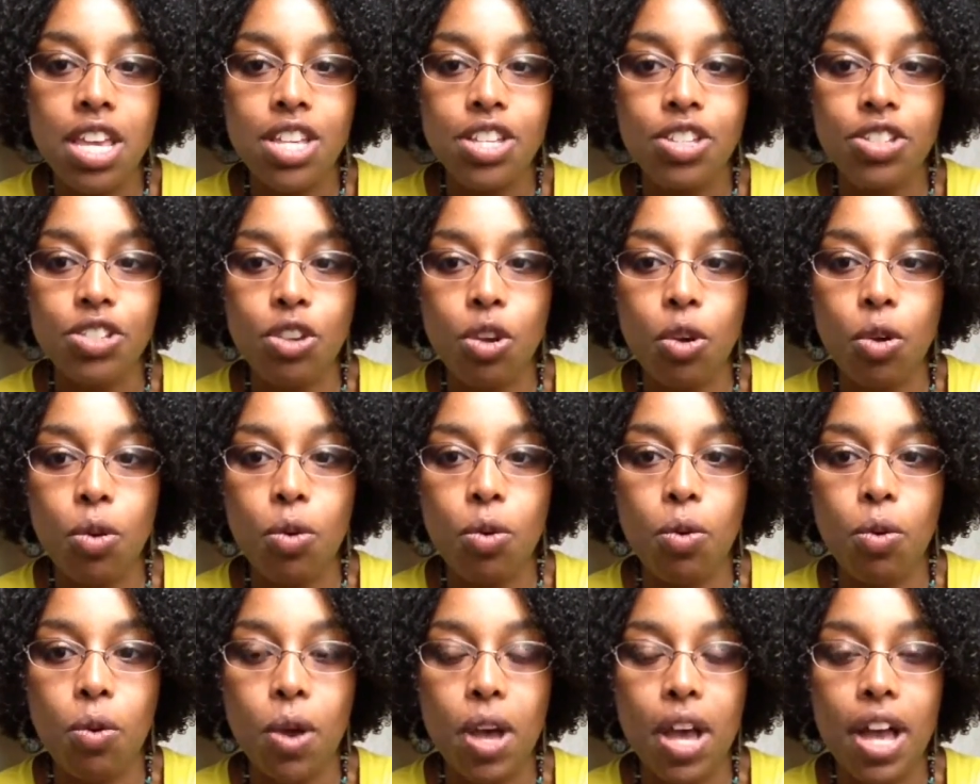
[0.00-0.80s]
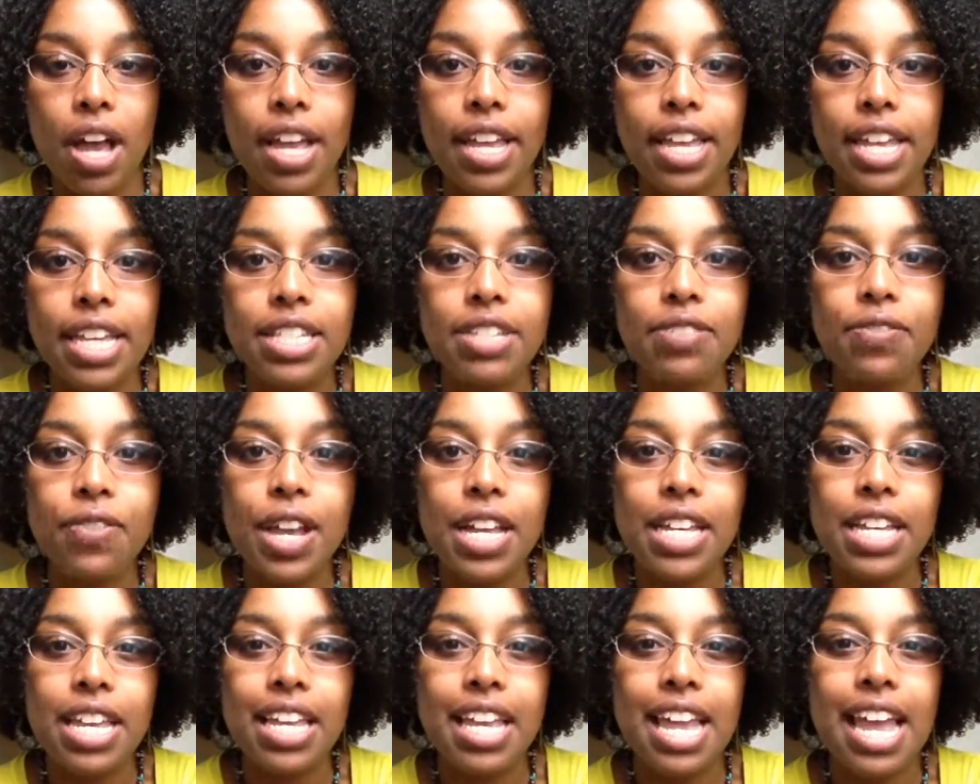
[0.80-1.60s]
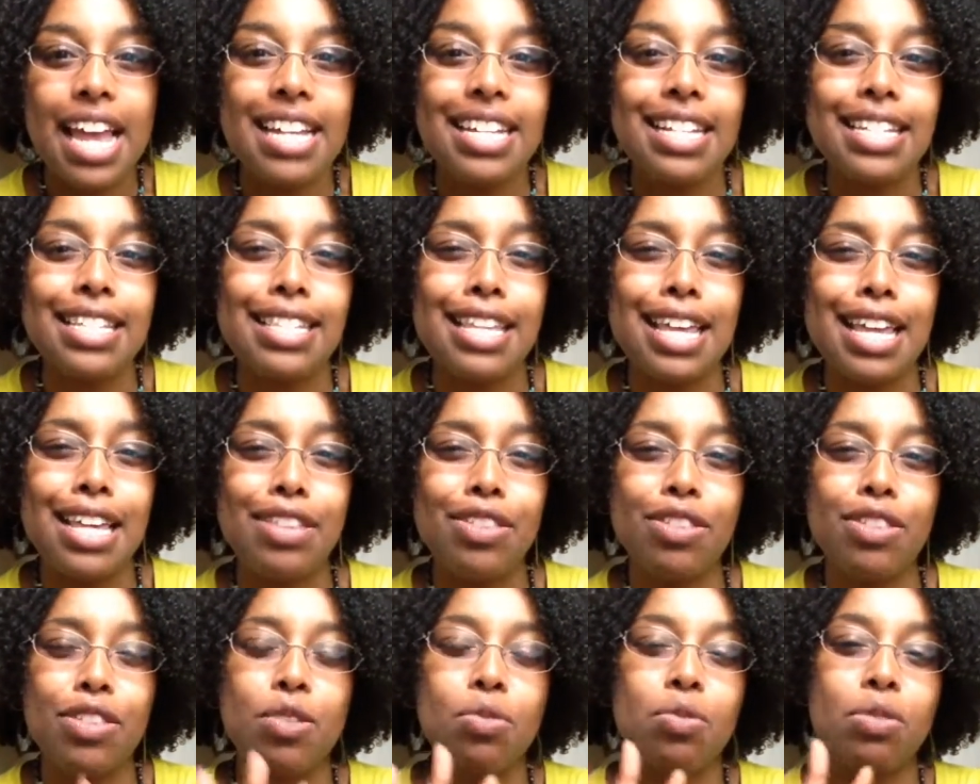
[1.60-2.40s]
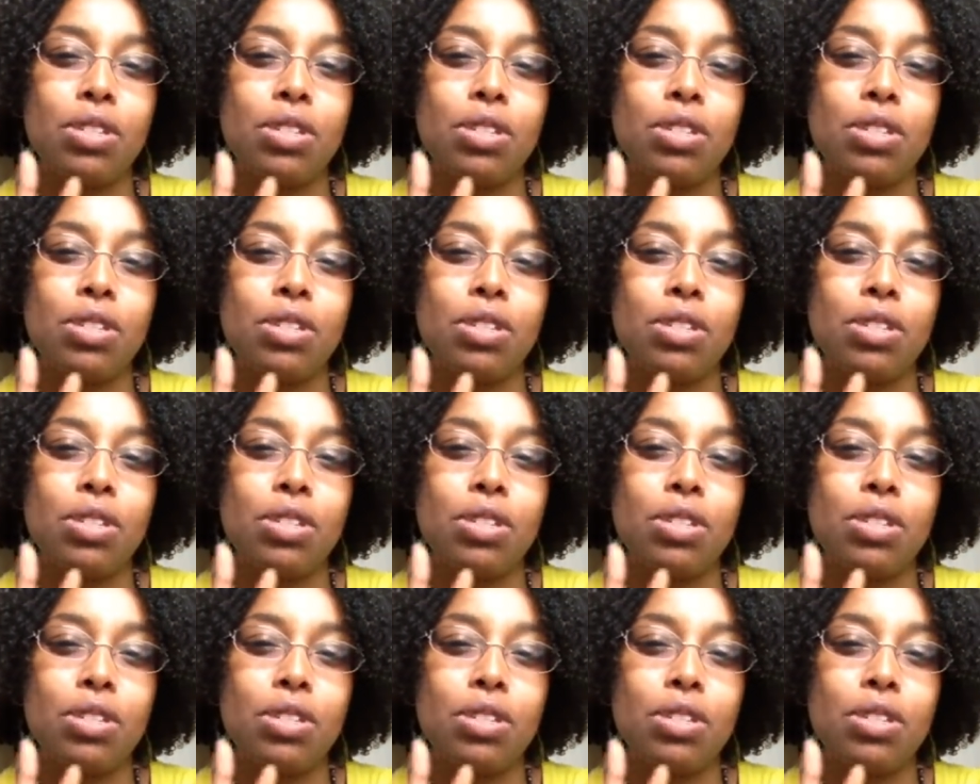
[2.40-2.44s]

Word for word: So I guess if I had to say there